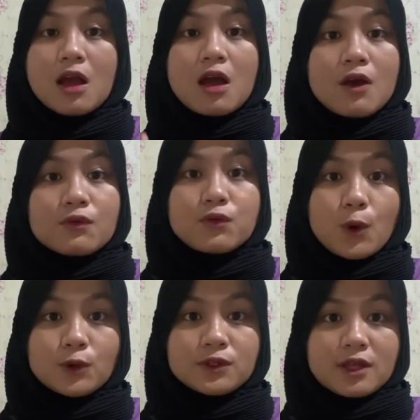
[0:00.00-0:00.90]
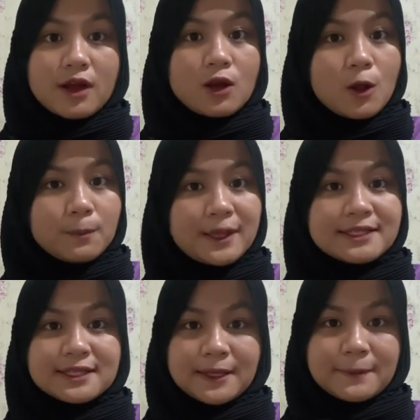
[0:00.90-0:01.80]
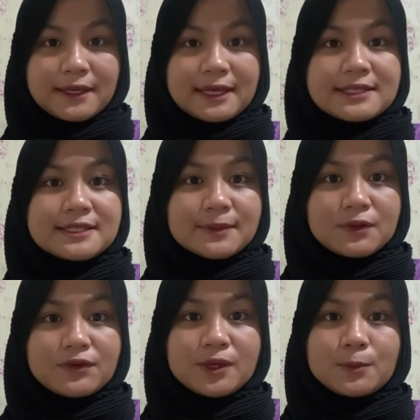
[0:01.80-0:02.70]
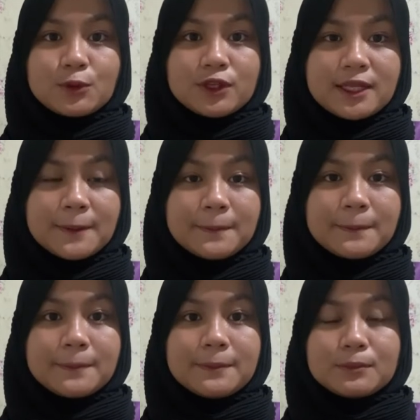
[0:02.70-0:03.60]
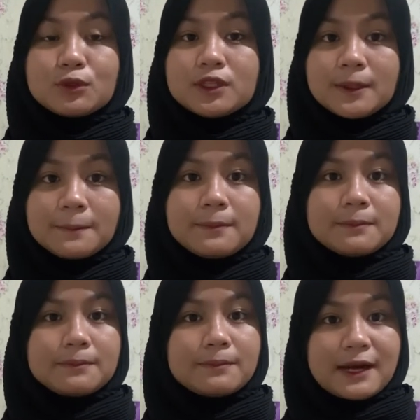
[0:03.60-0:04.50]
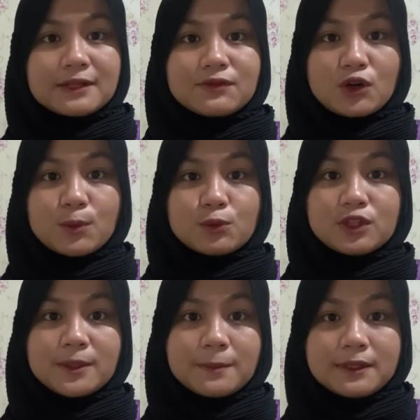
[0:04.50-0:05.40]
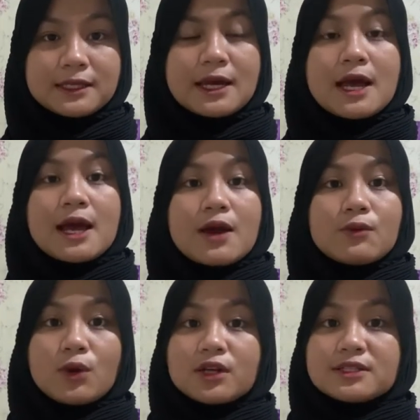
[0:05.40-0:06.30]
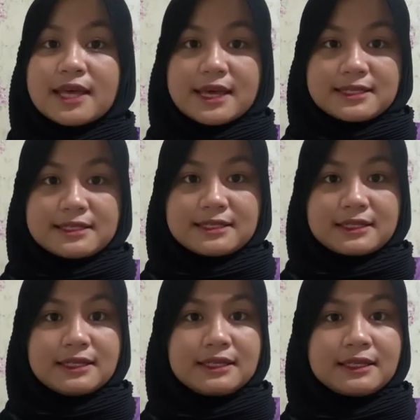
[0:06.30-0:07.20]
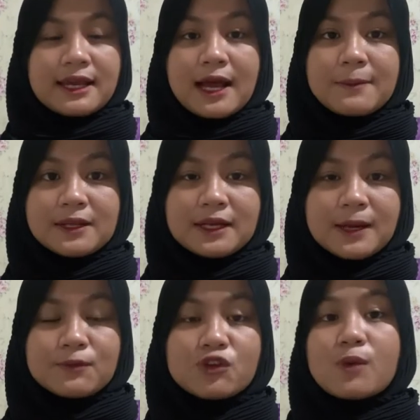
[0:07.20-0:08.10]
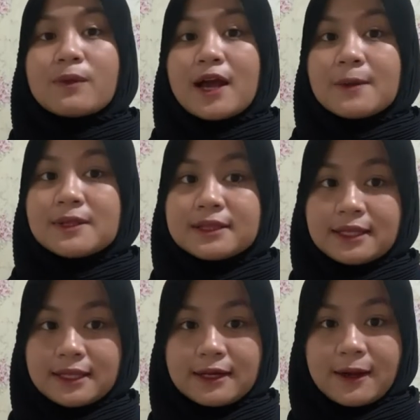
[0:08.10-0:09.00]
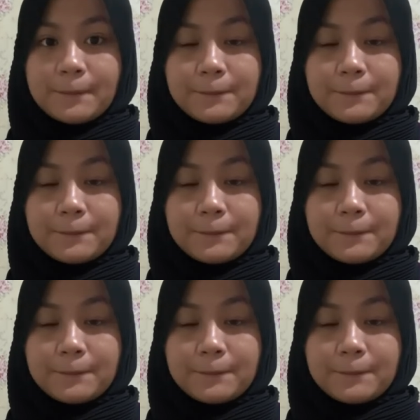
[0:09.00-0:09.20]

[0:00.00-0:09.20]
Fourth, complex clipping is removing multiple part from multiple words as in cablegram from cable telegram.